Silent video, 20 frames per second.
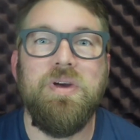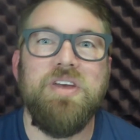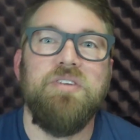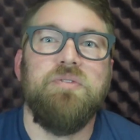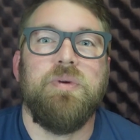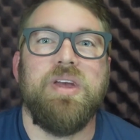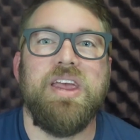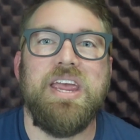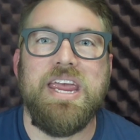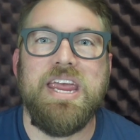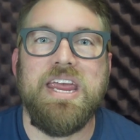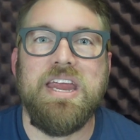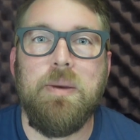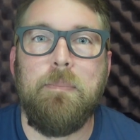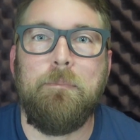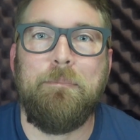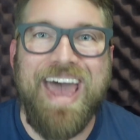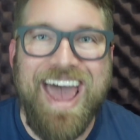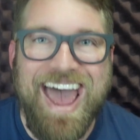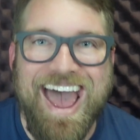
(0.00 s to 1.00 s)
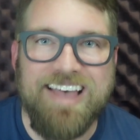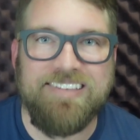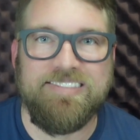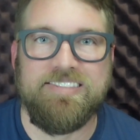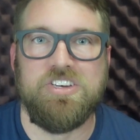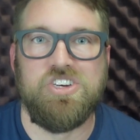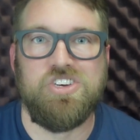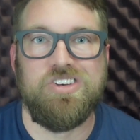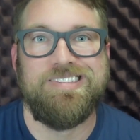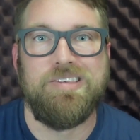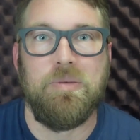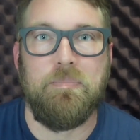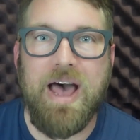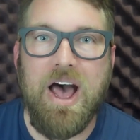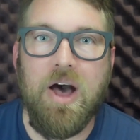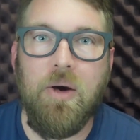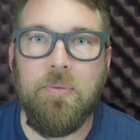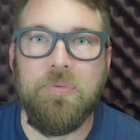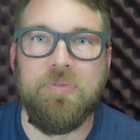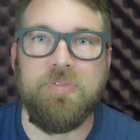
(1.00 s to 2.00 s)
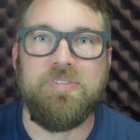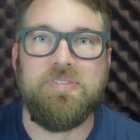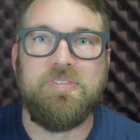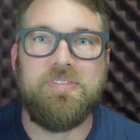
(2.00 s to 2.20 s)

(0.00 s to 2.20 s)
we read passages about